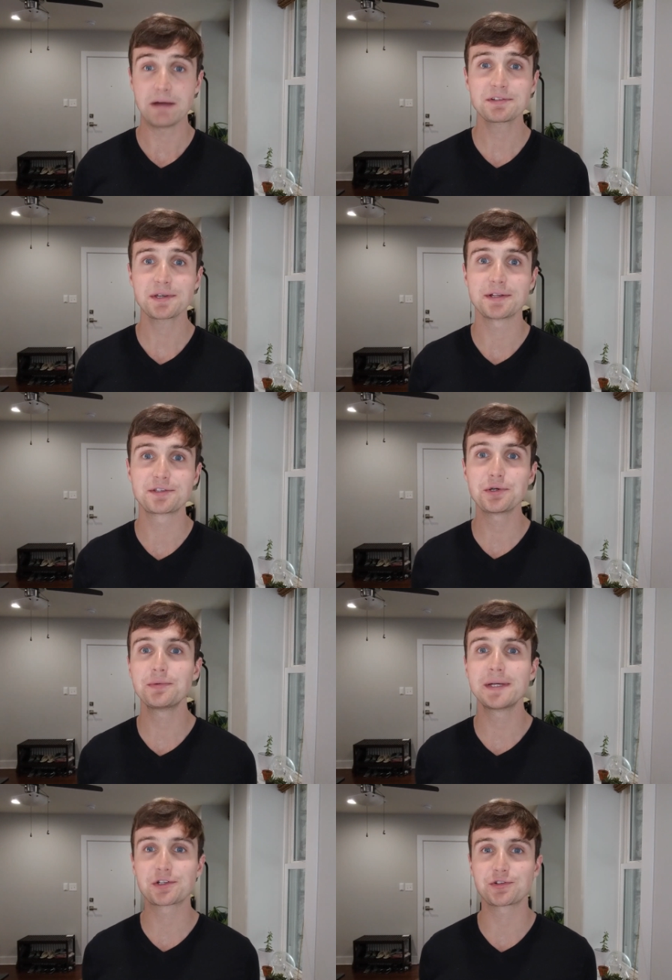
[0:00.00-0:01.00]
I was on a
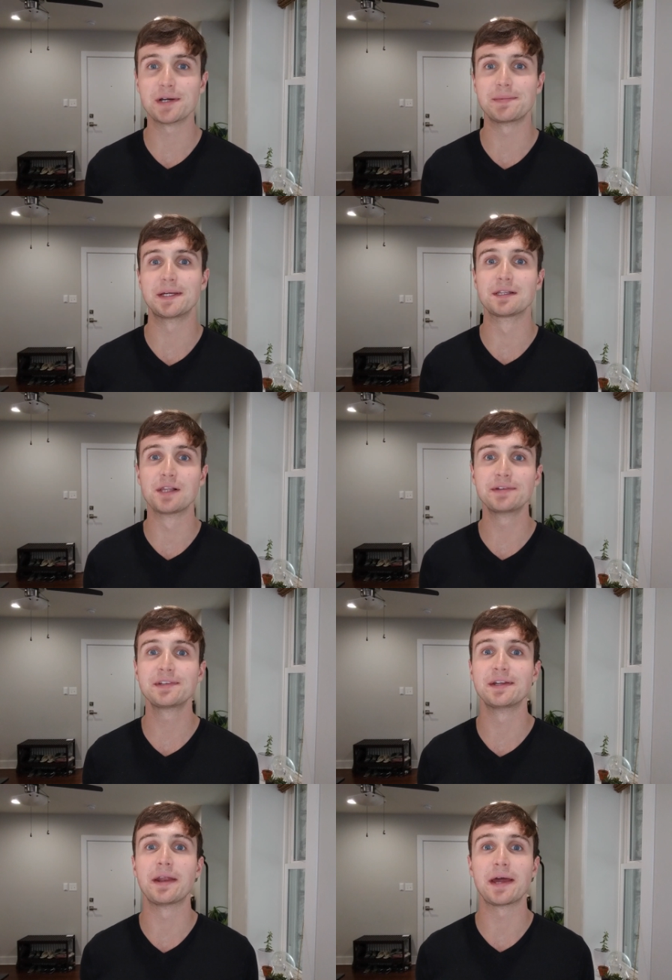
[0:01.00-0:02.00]
2-week trip in
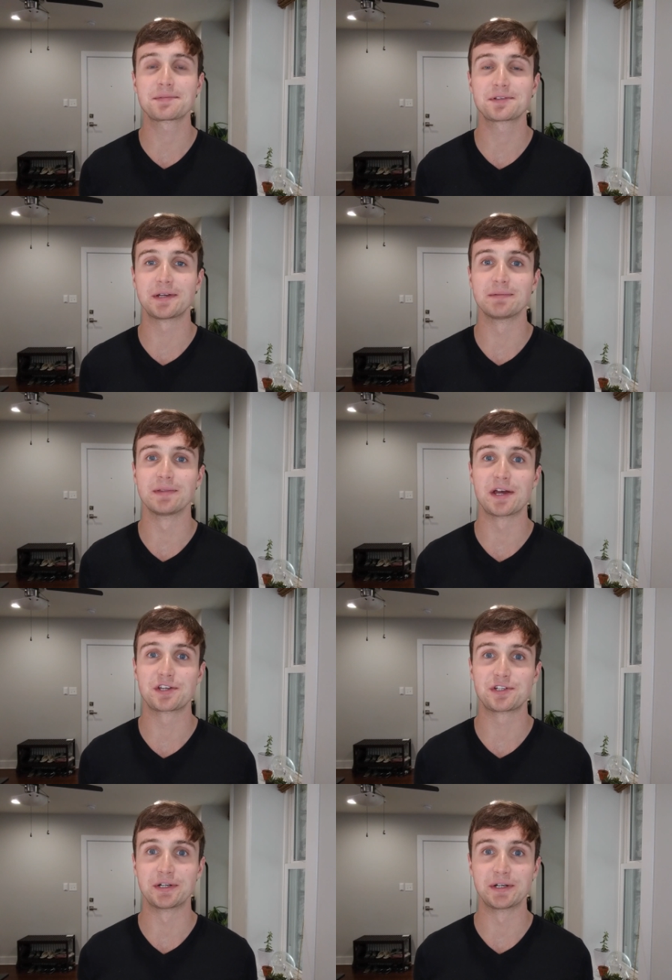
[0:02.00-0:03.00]
London and Amsterdam
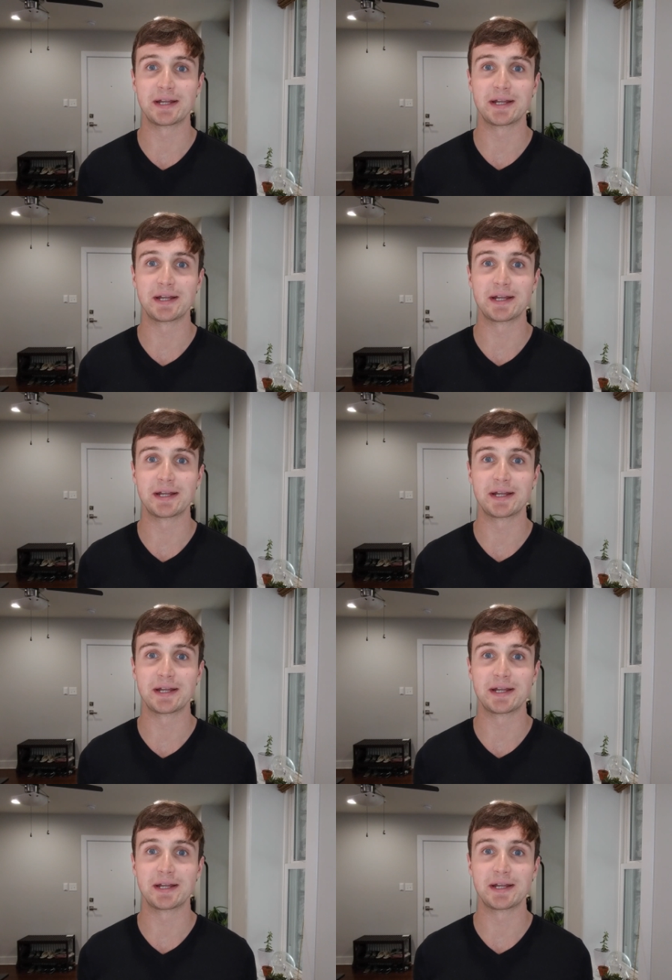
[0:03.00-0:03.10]
last year,